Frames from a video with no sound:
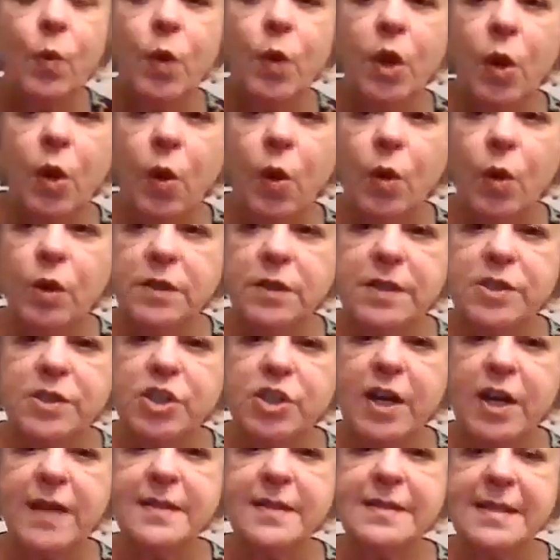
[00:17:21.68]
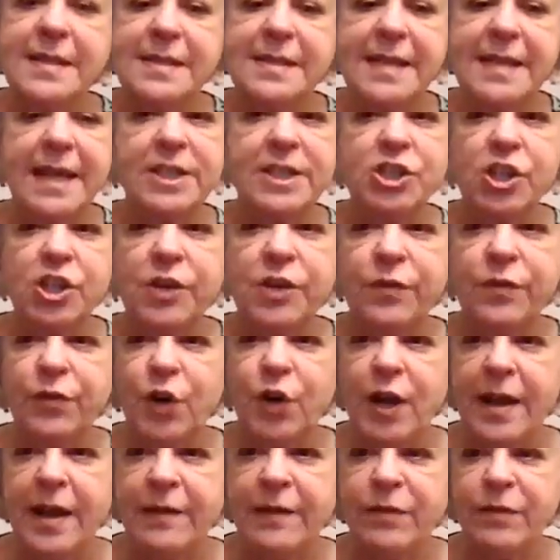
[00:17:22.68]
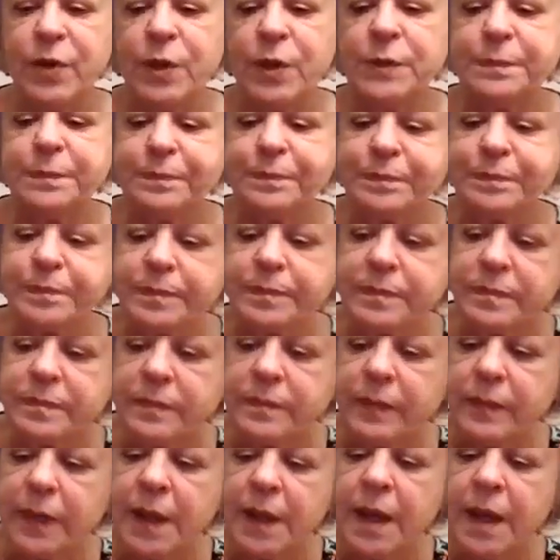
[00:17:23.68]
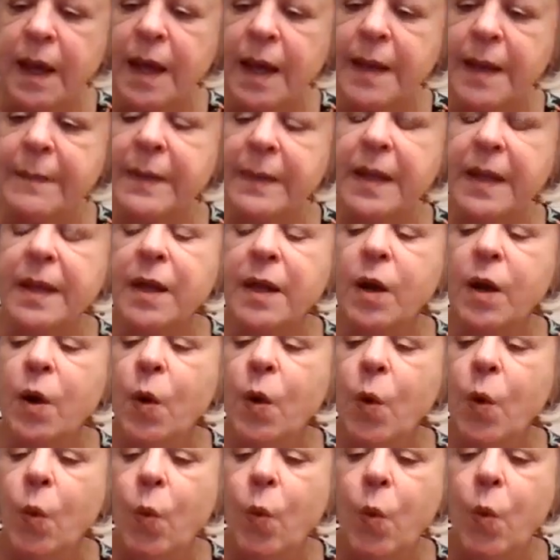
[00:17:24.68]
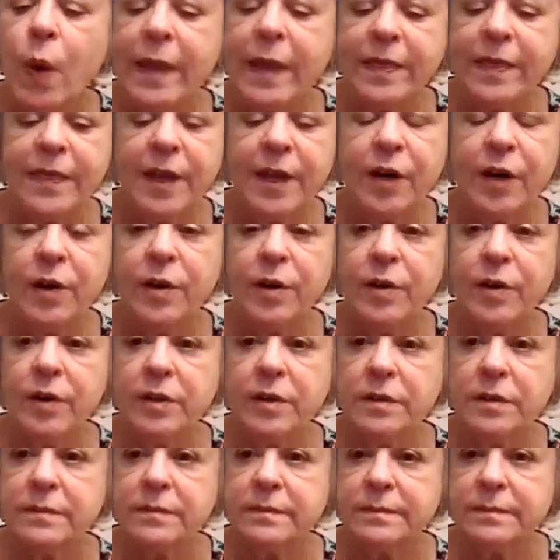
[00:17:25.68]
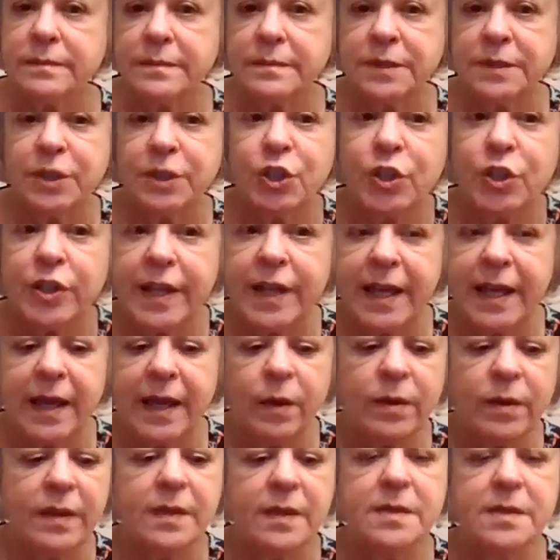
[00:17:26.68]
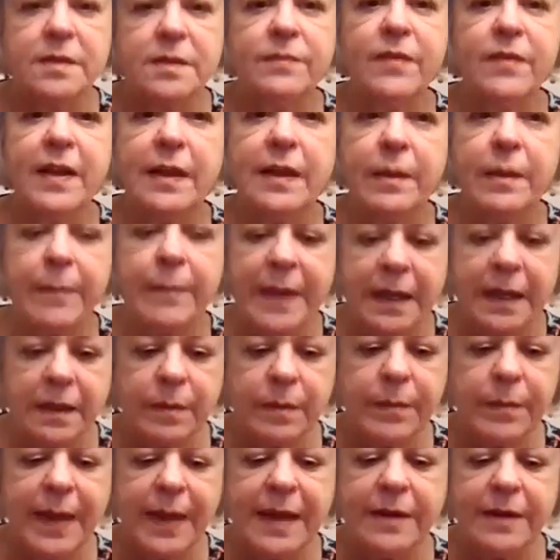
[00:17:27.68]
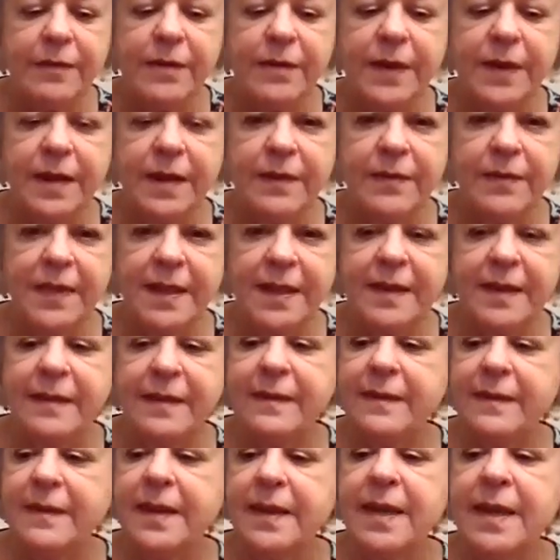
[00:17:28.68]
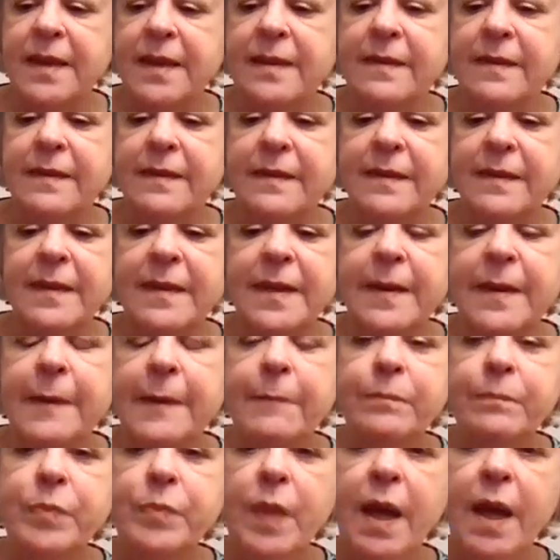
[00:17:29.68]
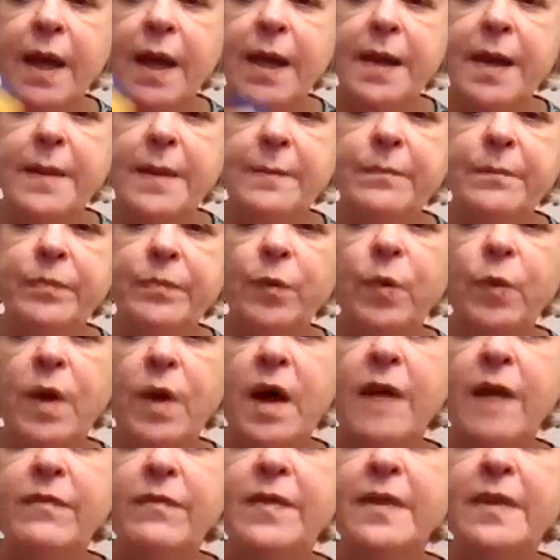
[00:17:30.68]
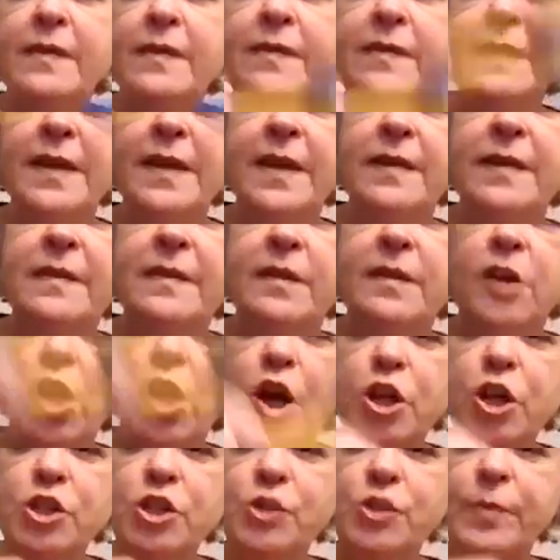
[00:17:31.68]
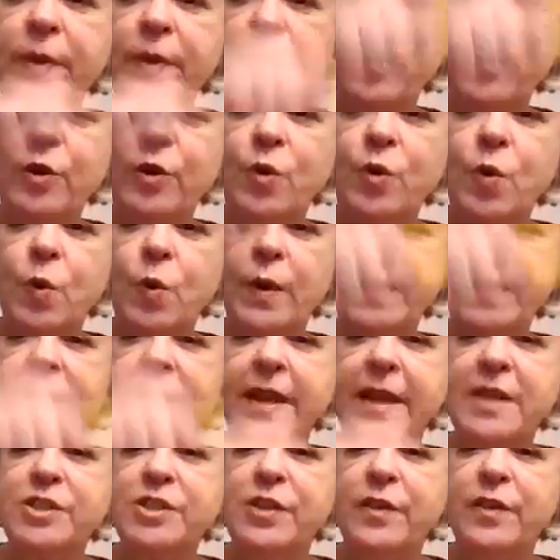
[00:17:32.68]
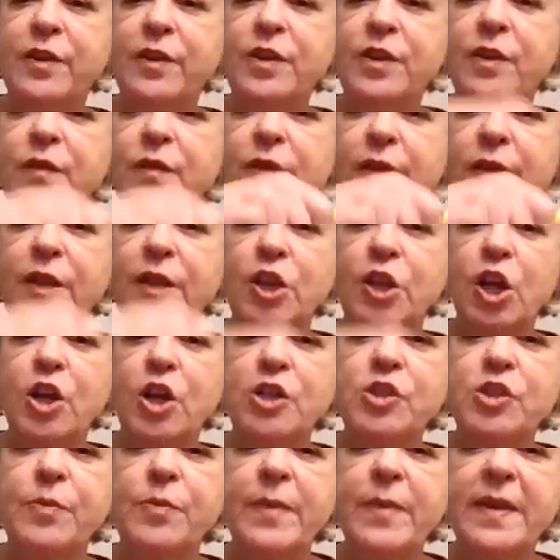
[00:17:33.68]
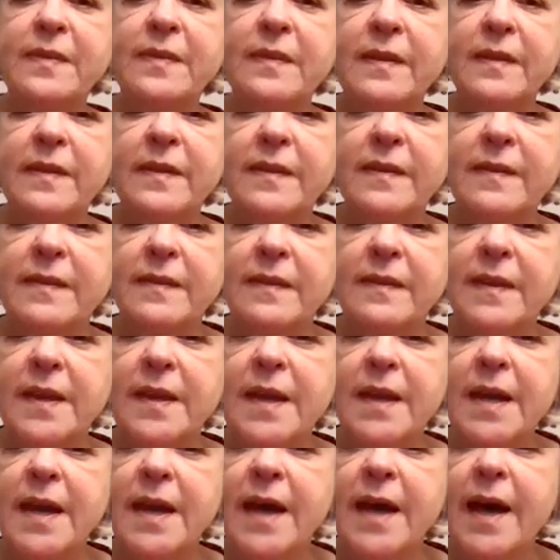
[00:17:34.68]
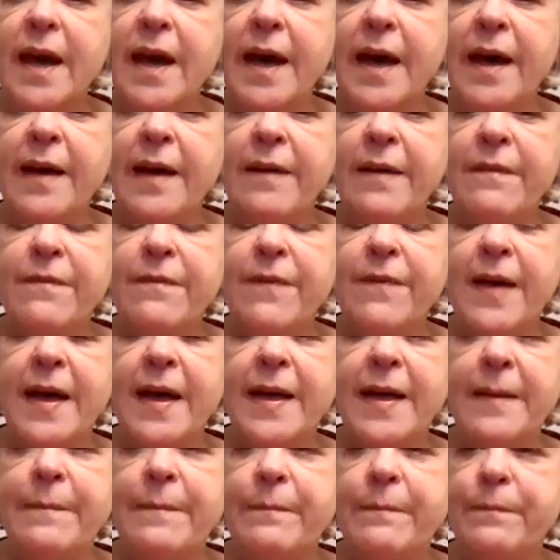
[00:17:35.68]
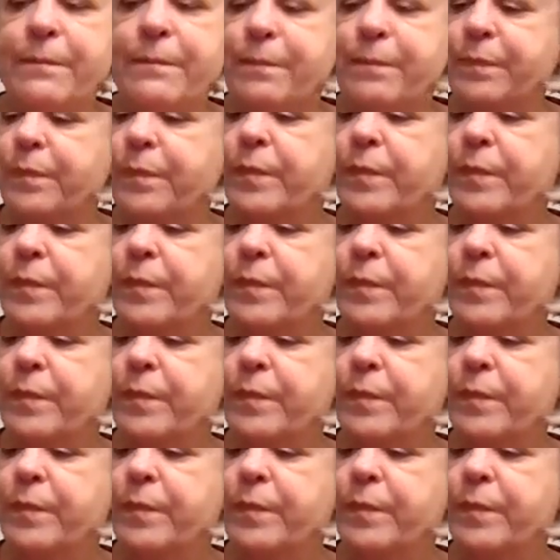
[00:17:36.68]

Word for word: will hold a child's attention forever. Um, what they're learning the developmental benefit of this is um, obviously it's large motor coordination. They're using the large muscles of um,